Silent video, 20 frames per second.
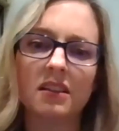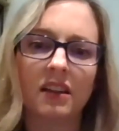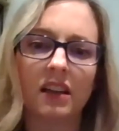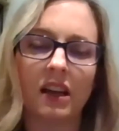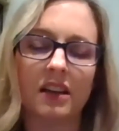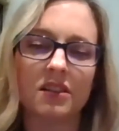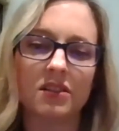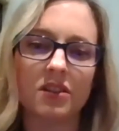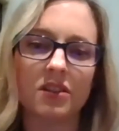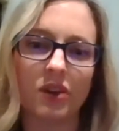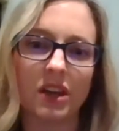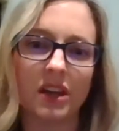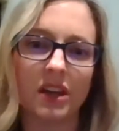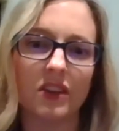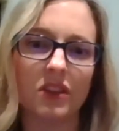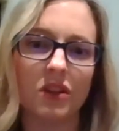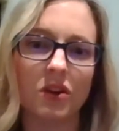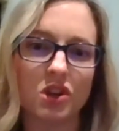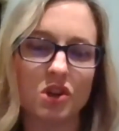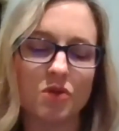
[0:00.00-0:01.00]
And so
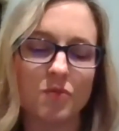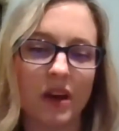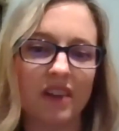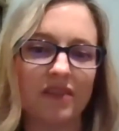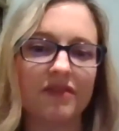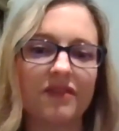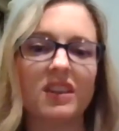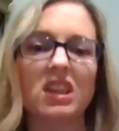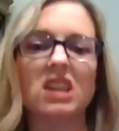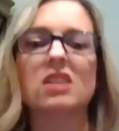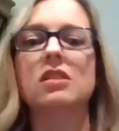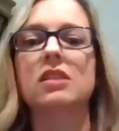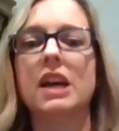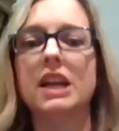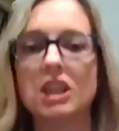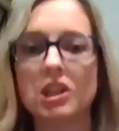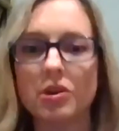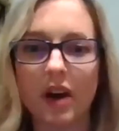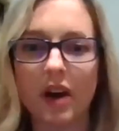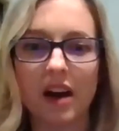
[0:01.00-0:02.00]
even though you may feel
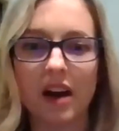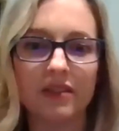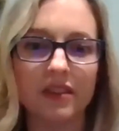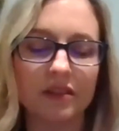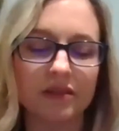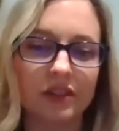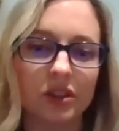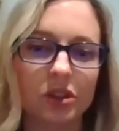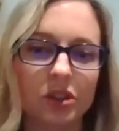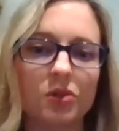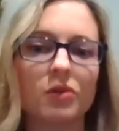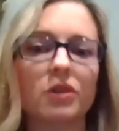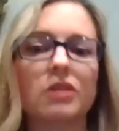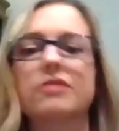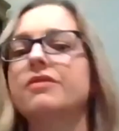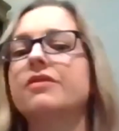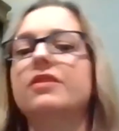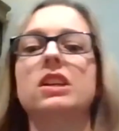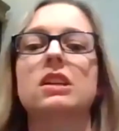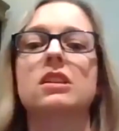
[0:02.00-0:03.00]
like you have the flu or
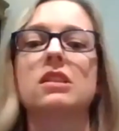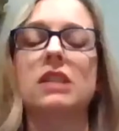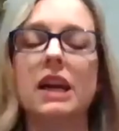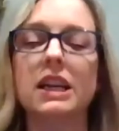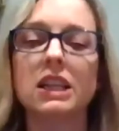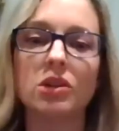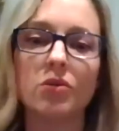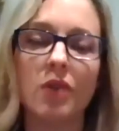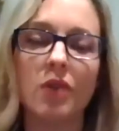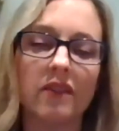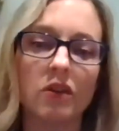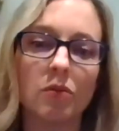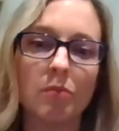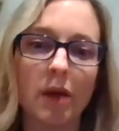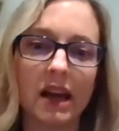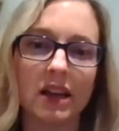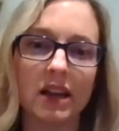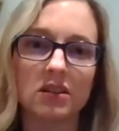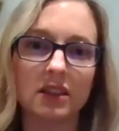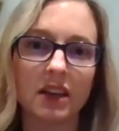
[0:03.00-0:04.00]
feel like you have a
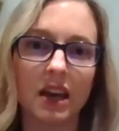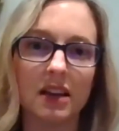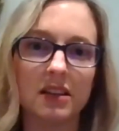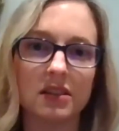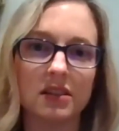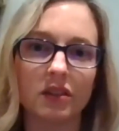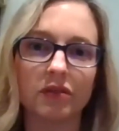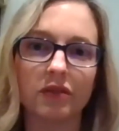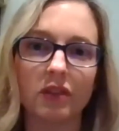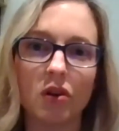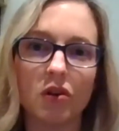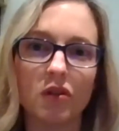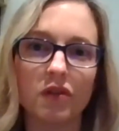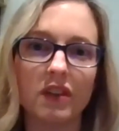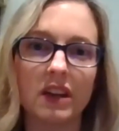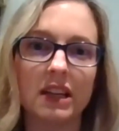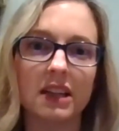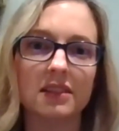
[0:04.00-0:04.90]
mild case of COVID,